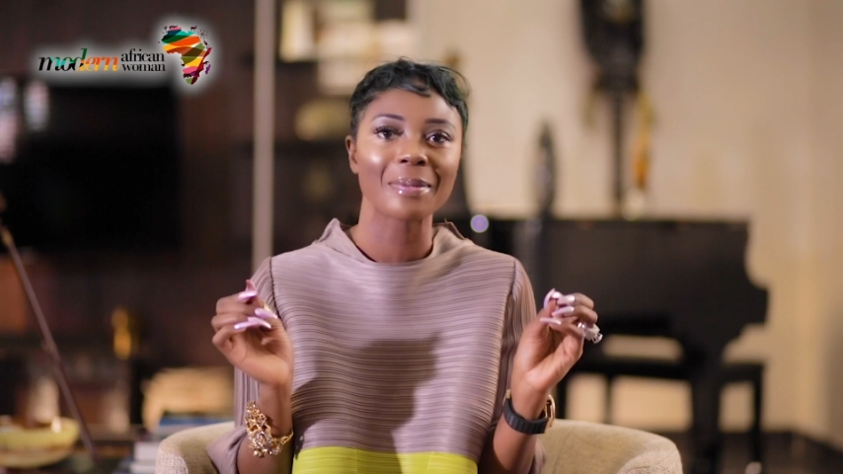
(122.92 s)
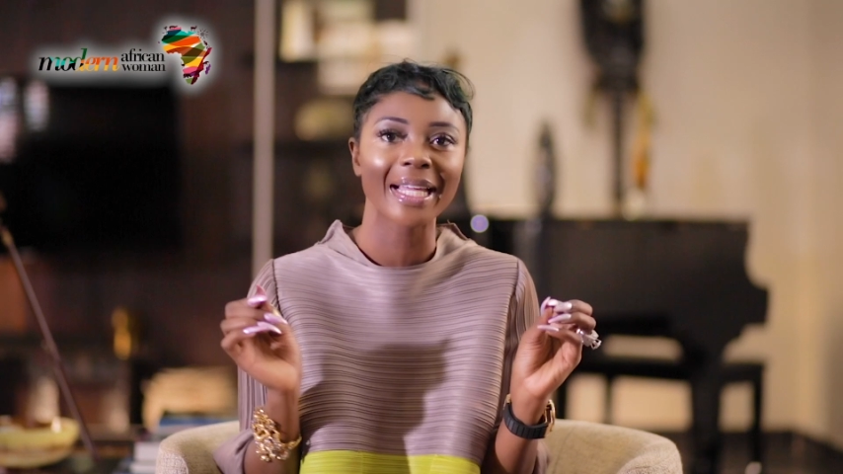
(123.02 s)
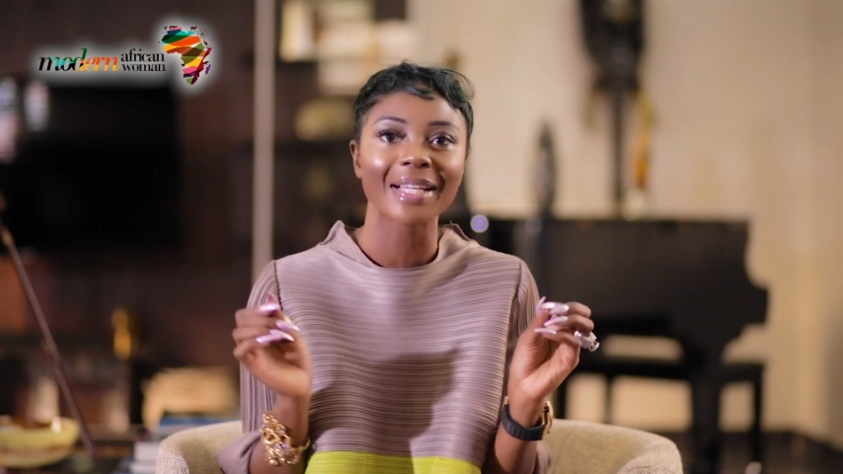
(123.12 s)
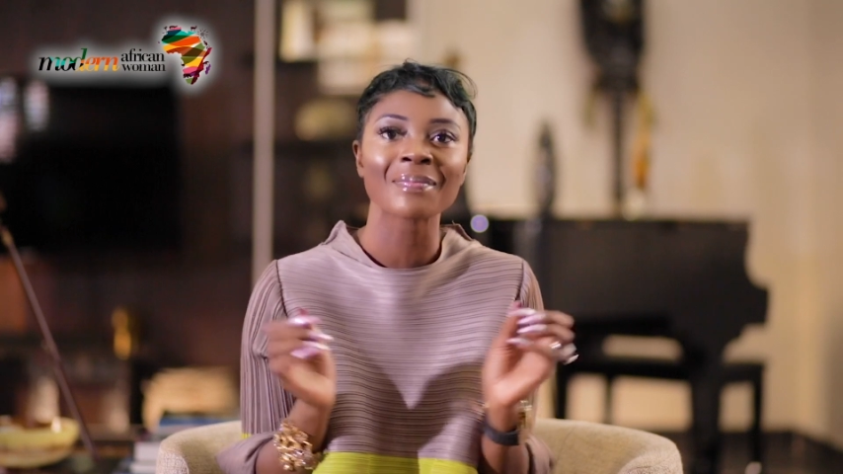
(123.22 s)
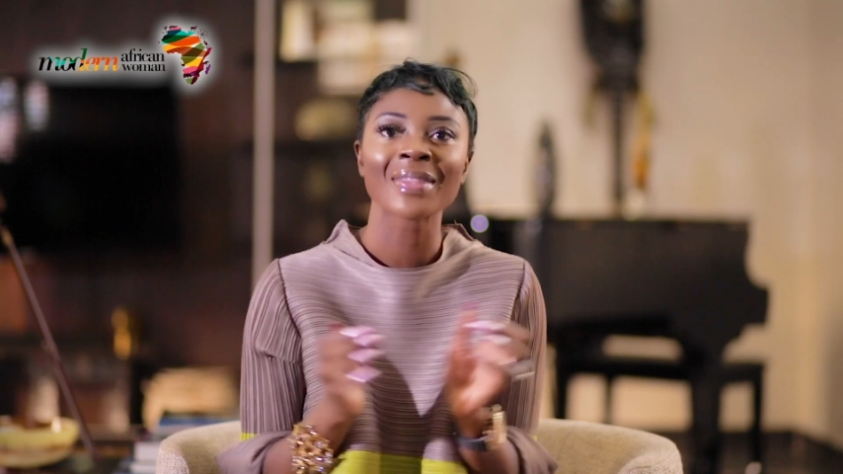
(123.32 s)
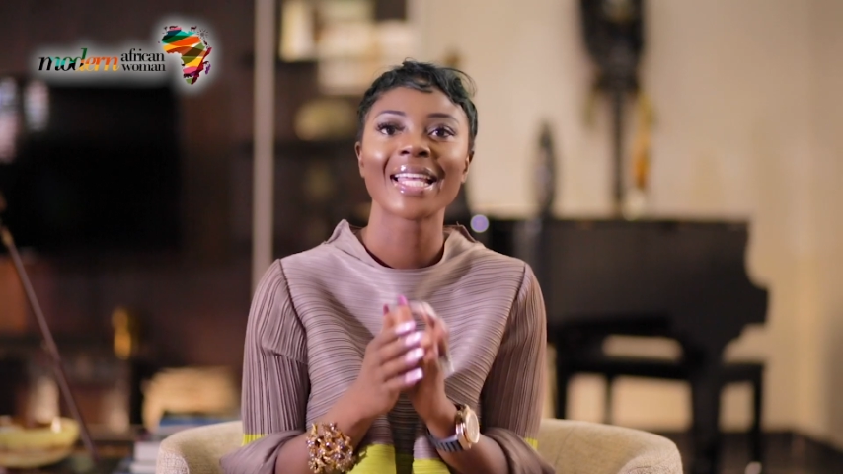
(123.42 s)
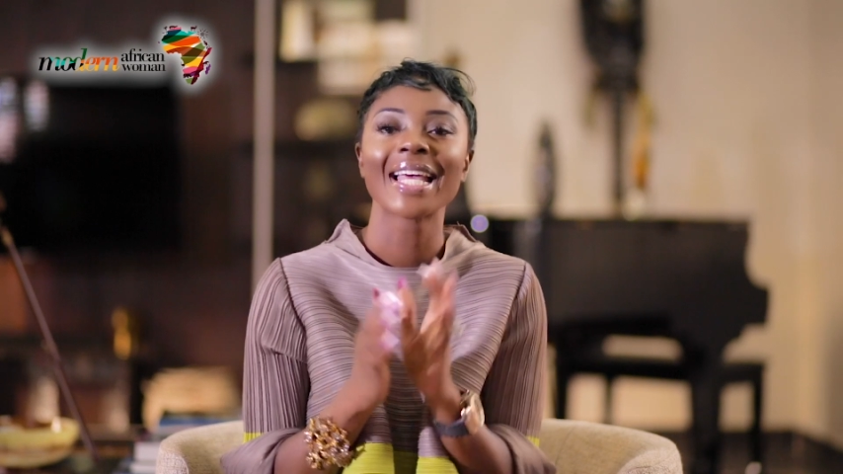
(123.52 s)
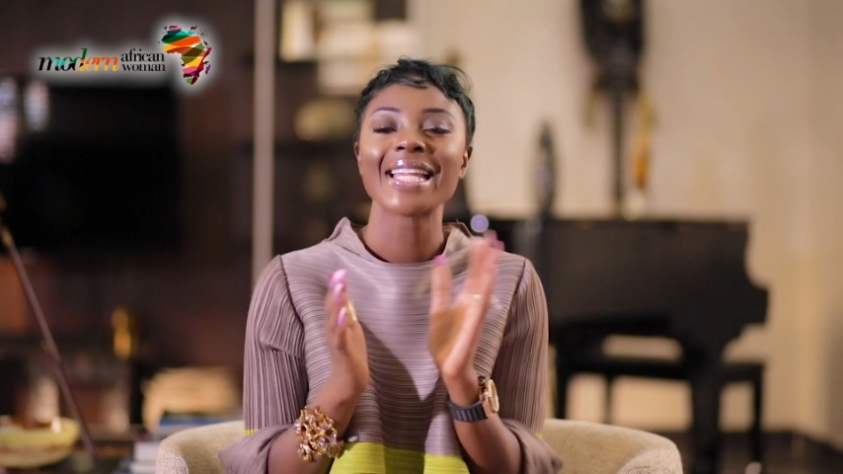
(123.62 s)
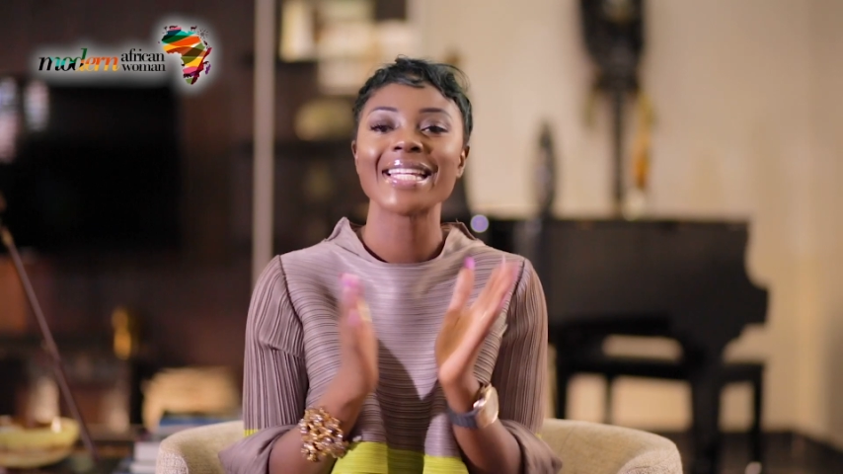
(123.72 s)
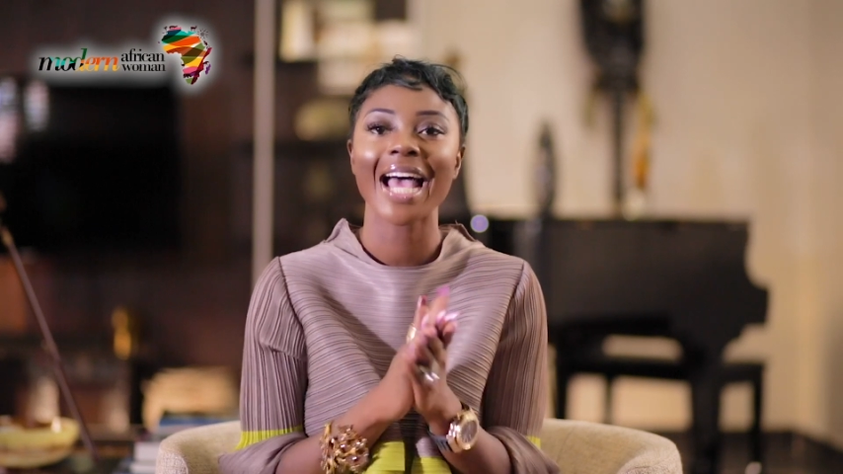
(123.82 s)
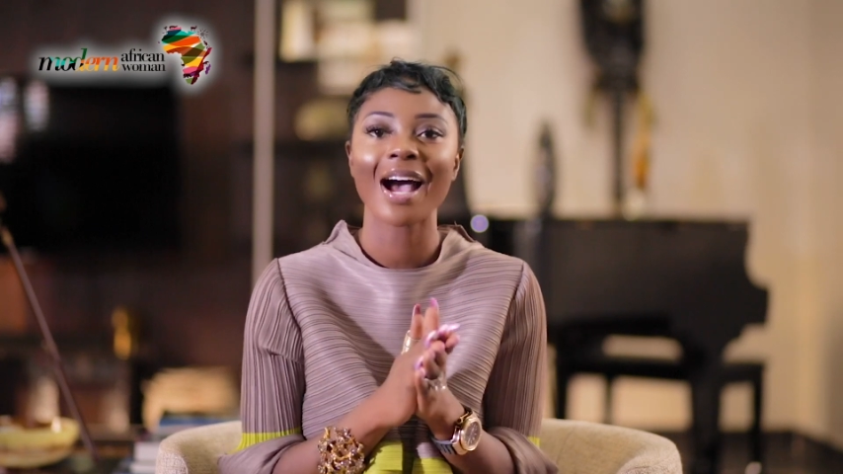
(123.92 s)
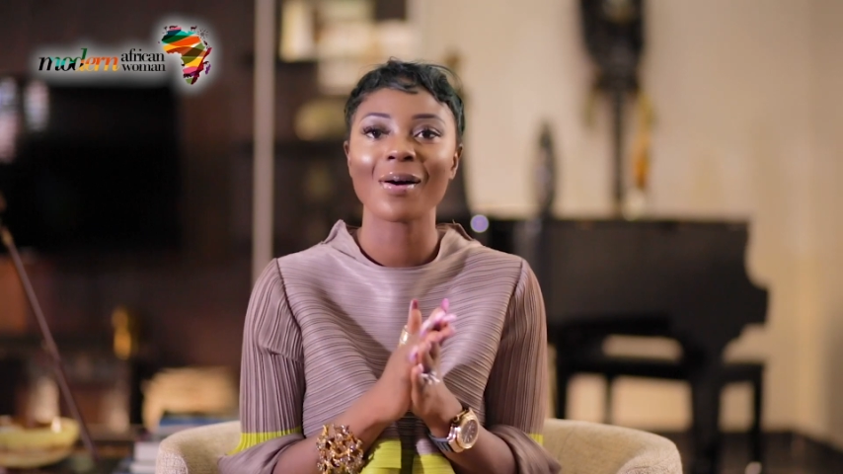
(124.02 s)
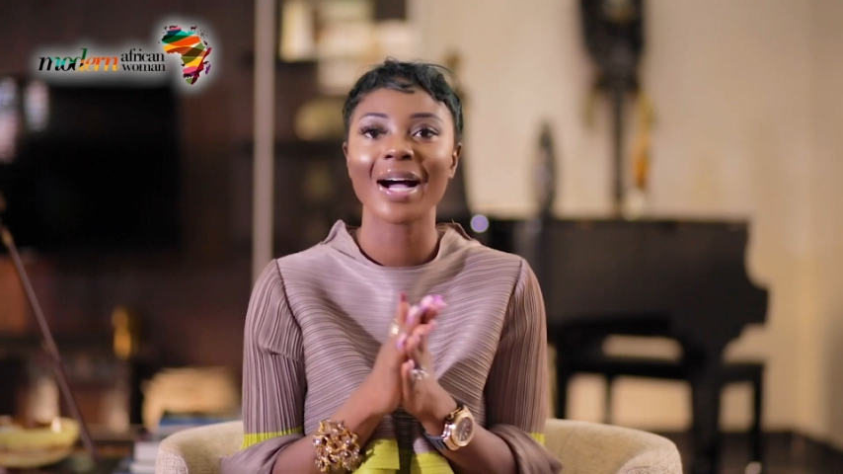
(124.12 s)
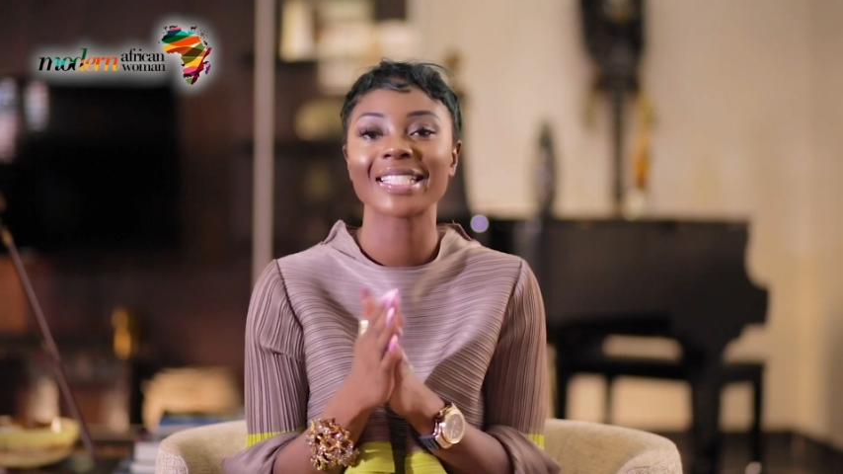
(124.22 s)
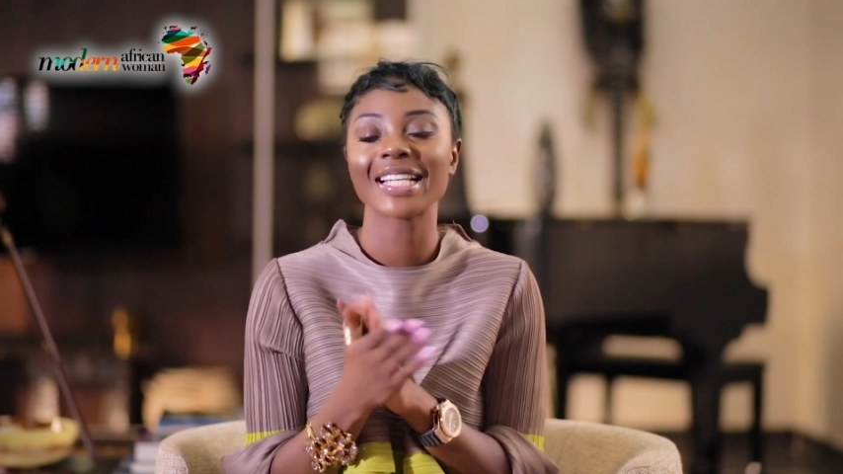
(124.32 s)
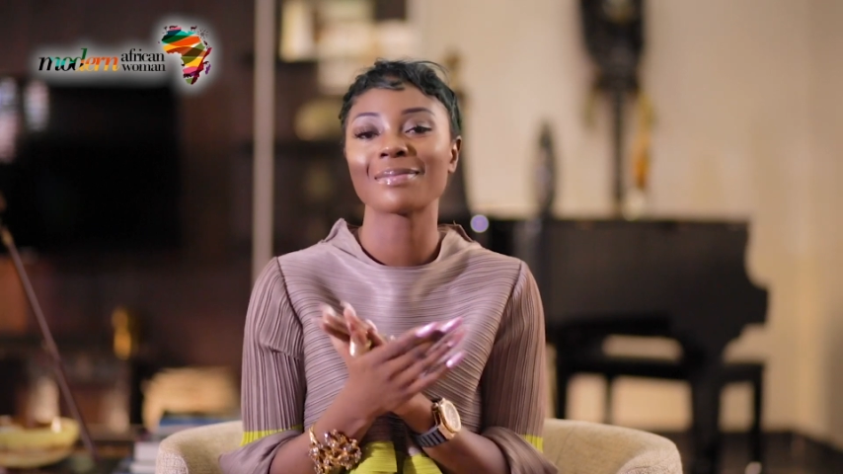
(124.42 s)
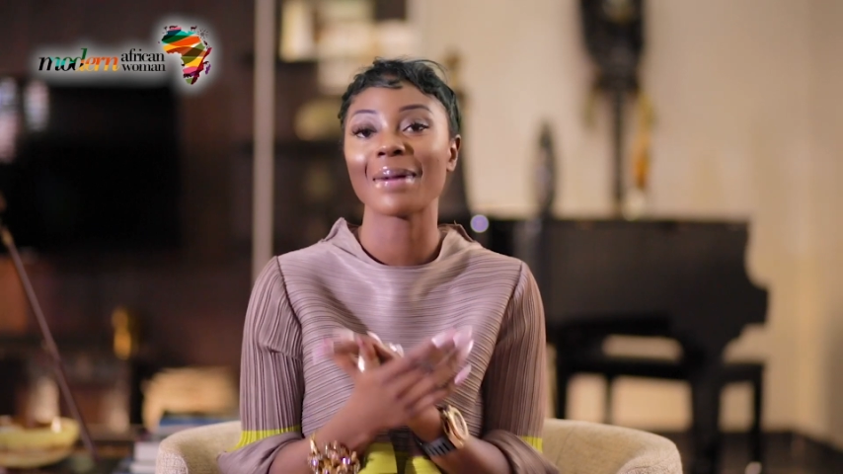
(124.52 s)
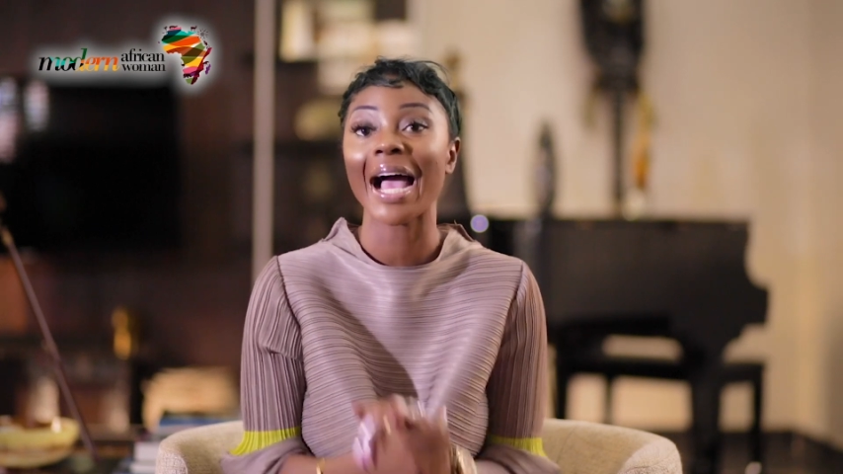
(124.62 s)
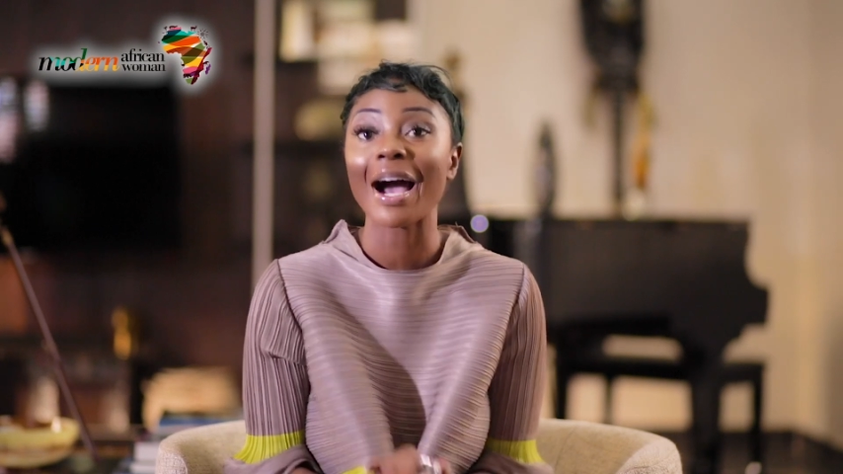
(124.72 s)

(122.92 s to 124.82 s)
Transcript: bit. Now I changed my